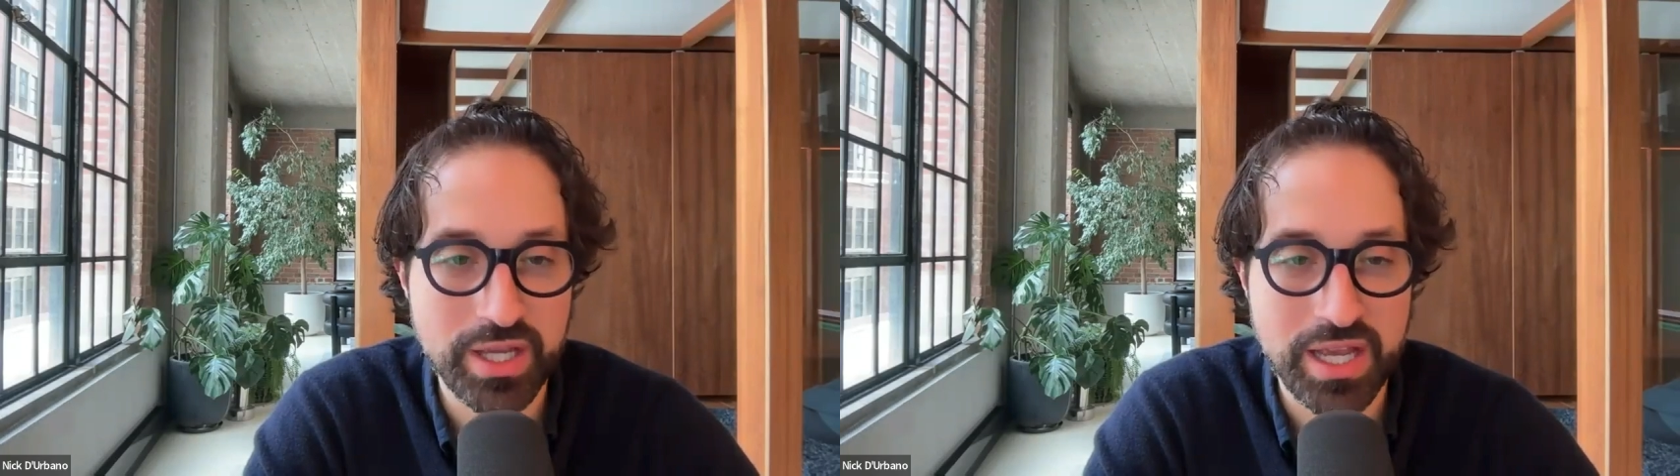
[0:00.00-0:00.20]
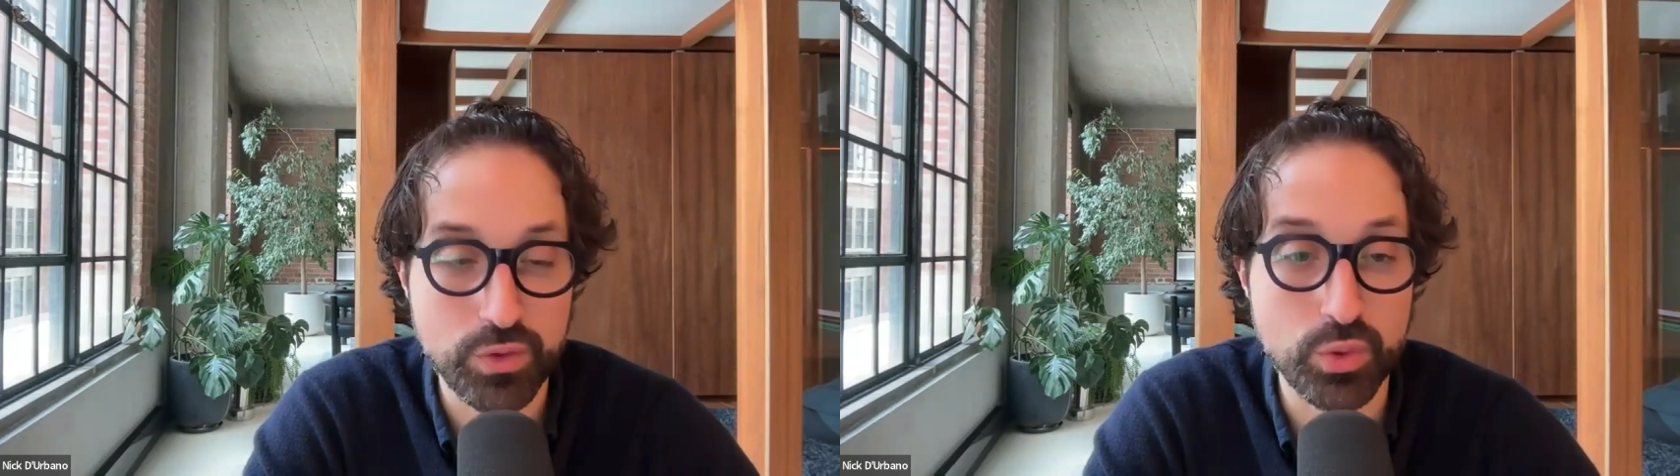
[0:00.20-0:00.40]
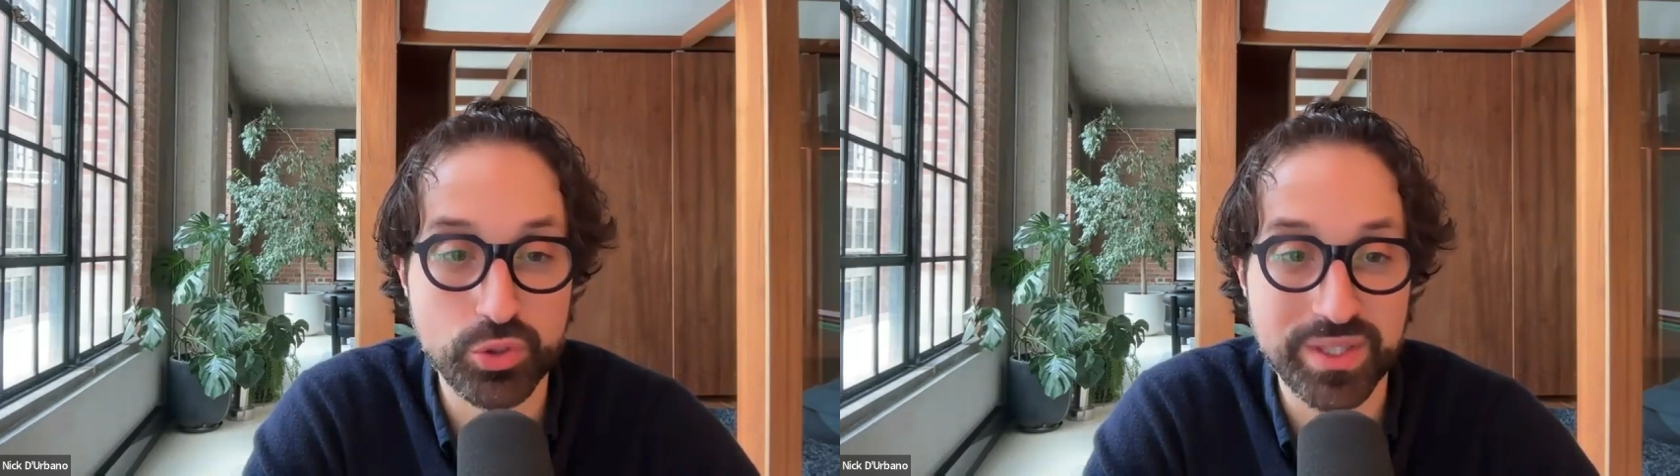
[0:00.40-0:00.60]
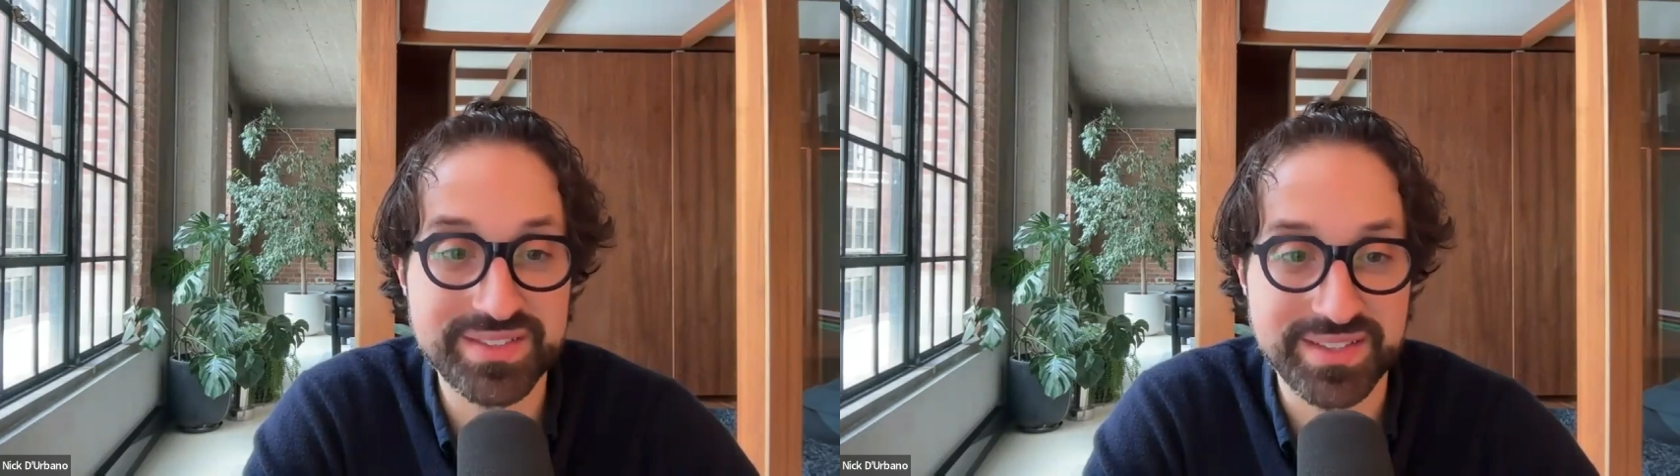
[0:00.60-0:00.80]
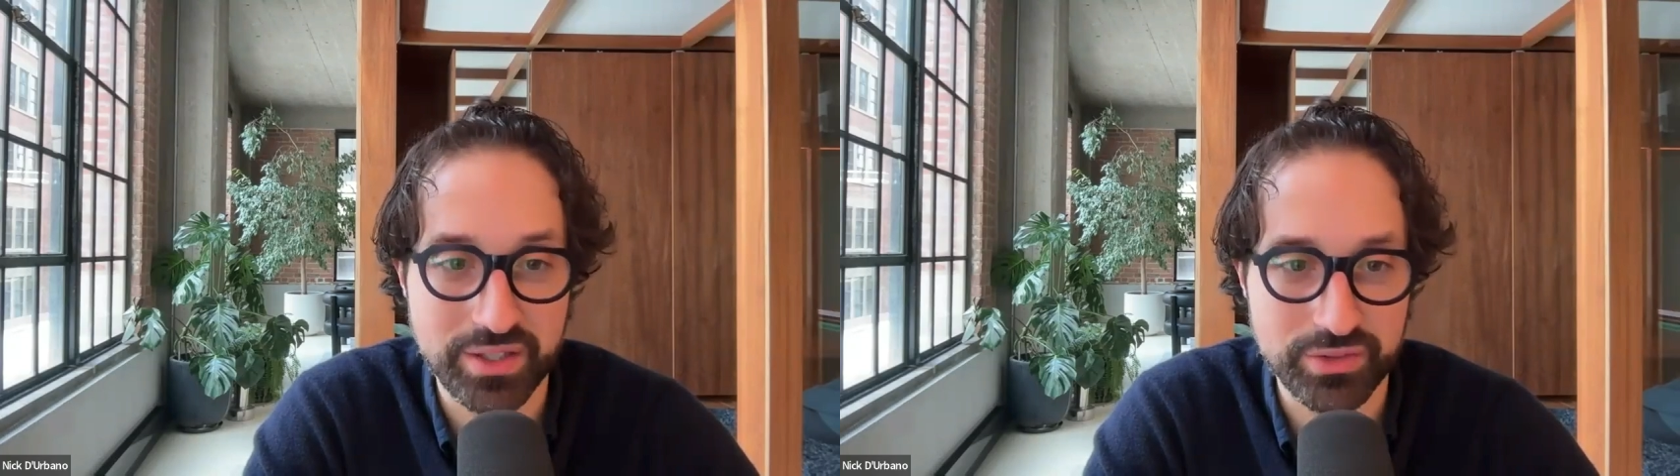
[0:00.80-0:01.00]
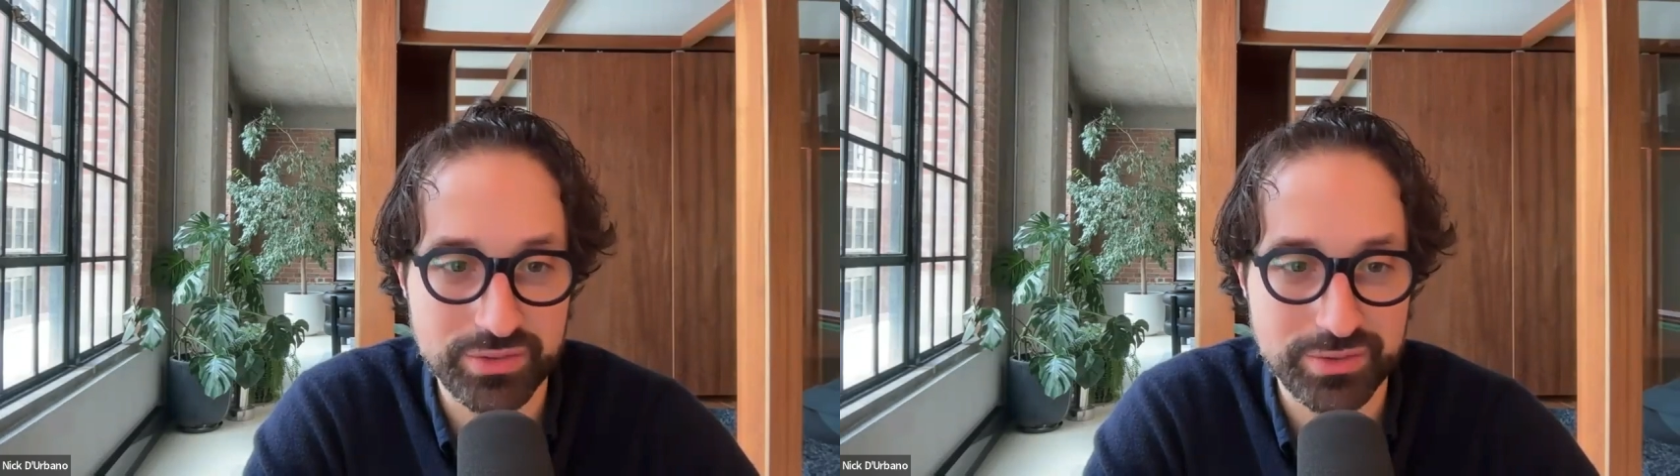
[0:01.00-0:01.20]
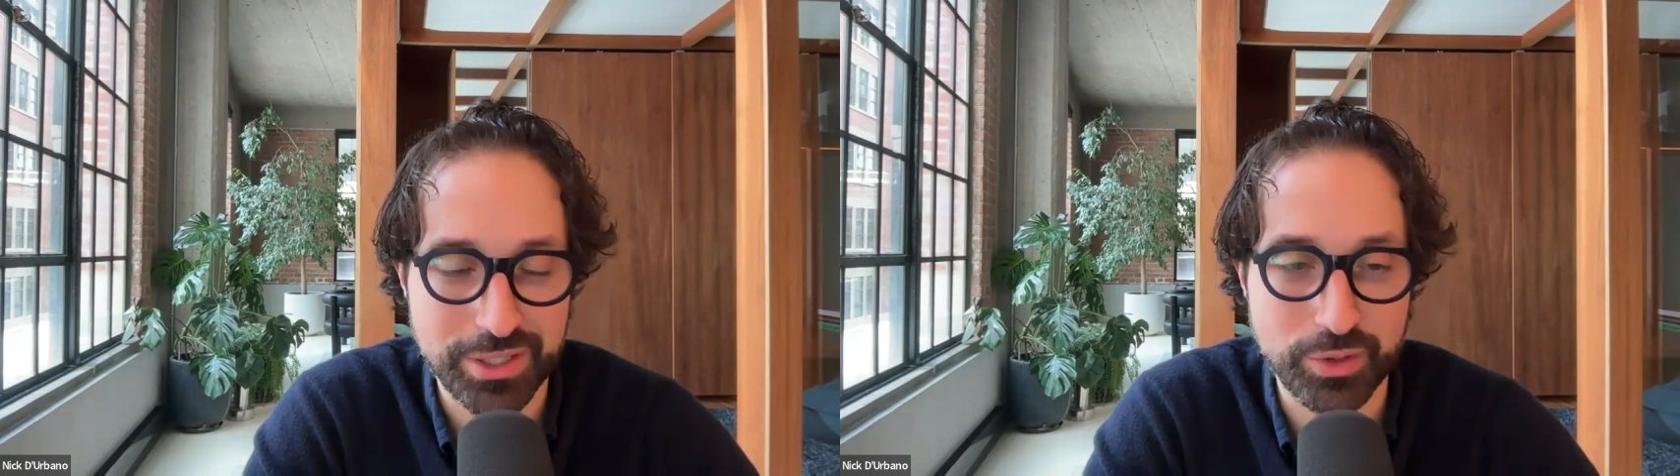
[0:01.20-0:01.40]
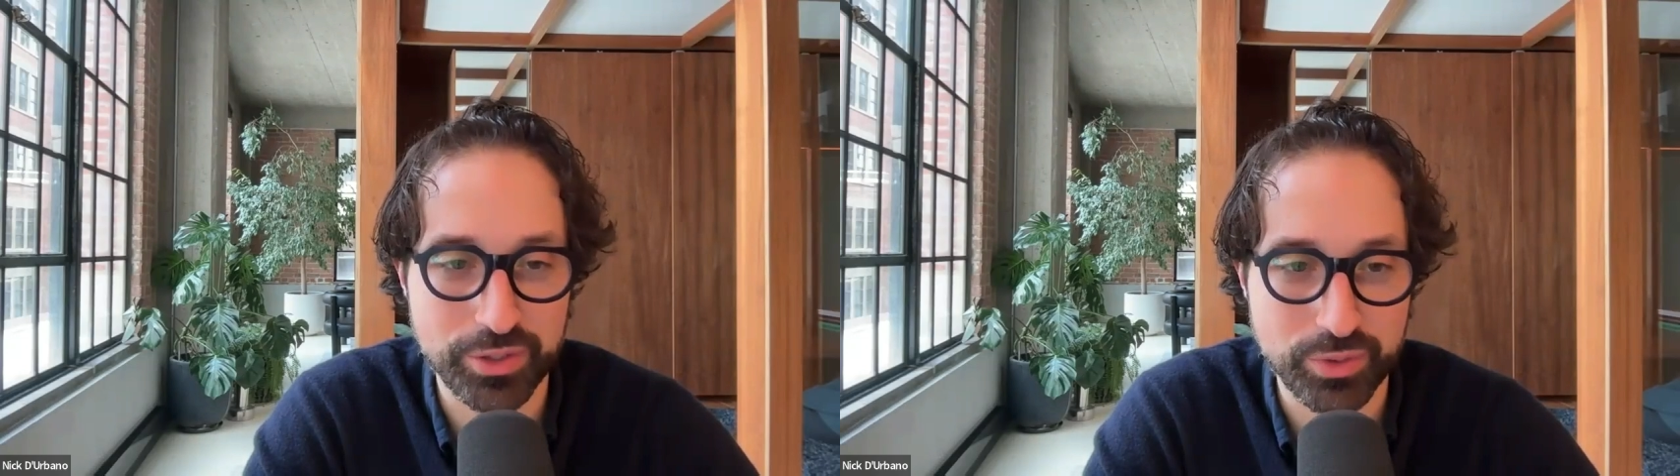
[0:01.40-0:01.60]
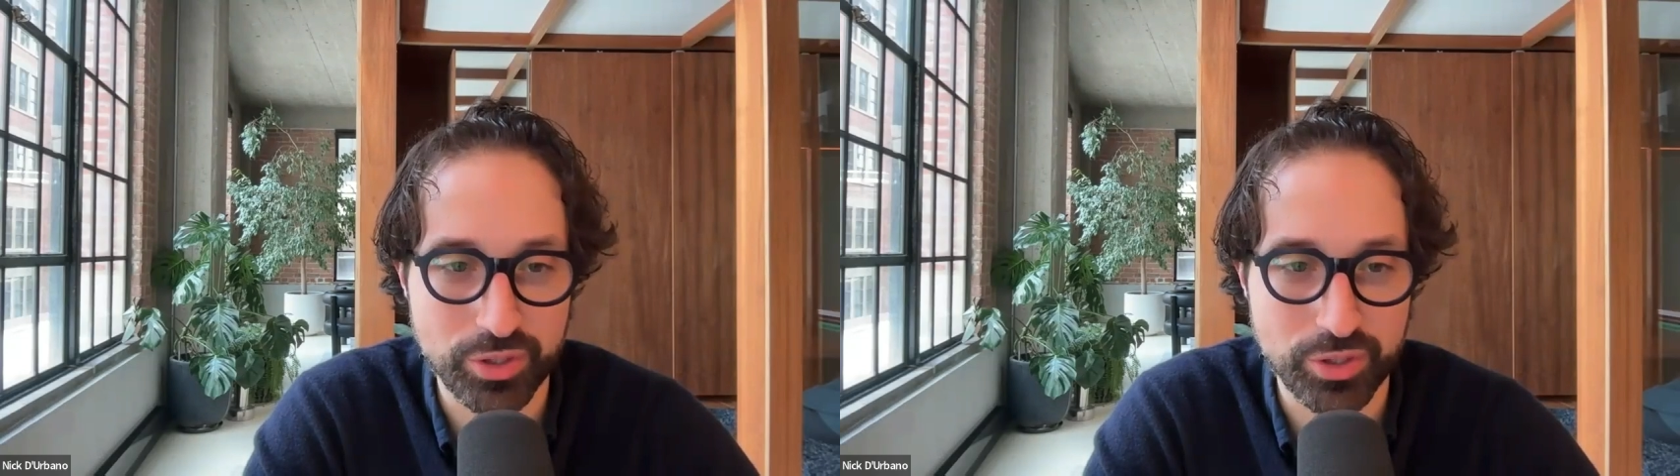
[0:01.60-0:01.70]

if you were doing sales and going